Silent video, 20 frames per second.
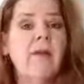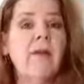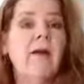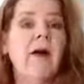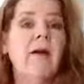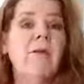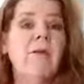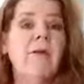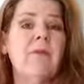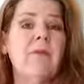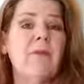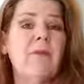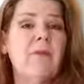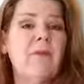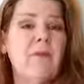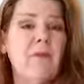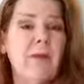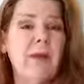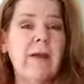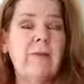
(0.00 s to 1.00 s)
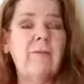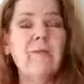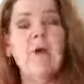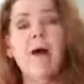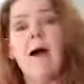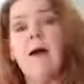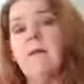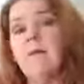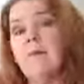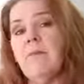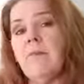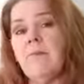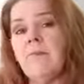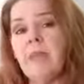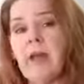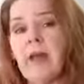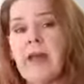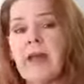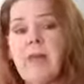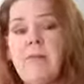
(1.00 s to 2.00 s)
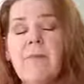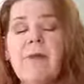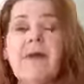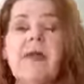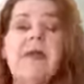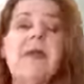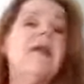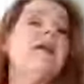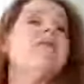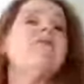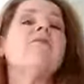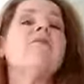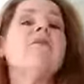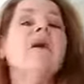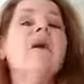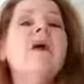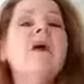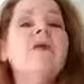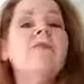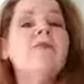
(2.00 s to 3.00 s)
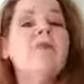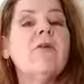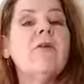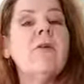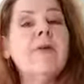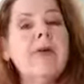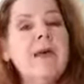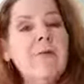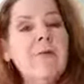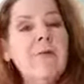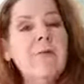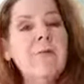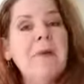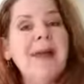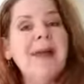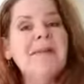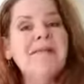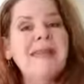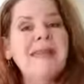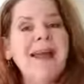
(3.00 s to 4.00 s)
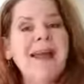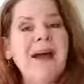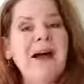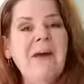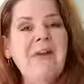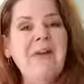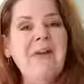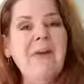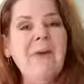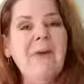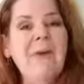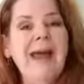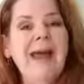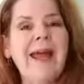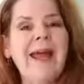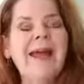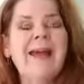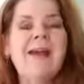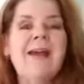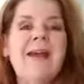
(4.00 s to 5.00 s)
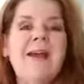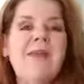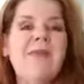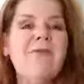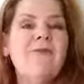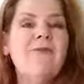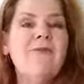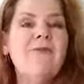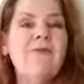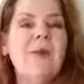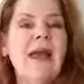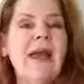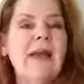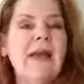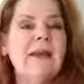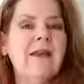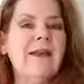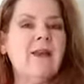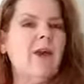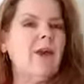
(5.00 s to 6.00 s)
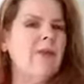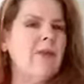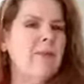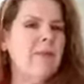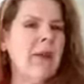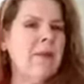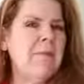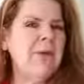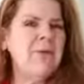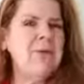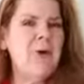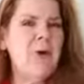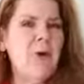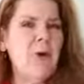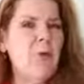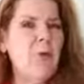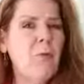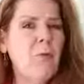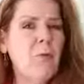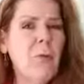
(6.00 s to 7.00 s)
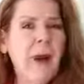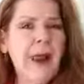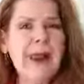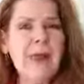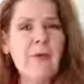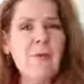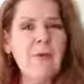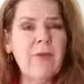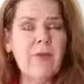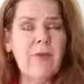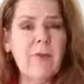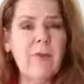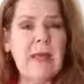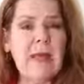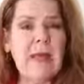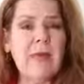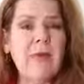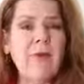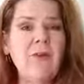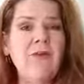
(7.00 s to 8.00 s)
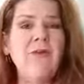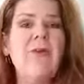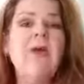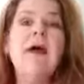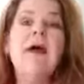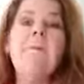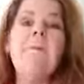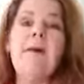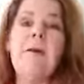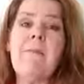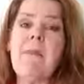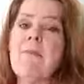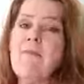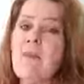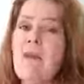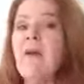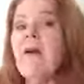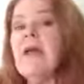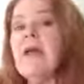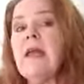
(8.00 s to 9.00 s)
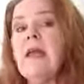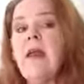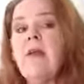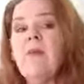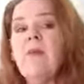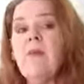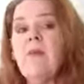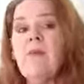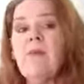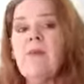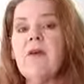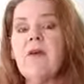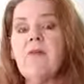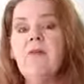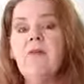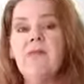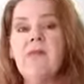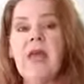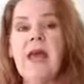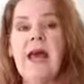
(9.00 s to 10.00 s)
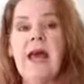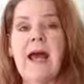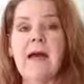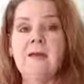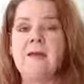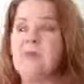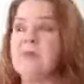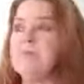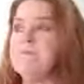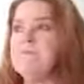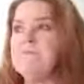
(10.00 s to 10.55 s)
problems, joint problems, diabetes. So keep your pets at a healthy weight. And you may be doing great with your meals, but be very careful with those snacks.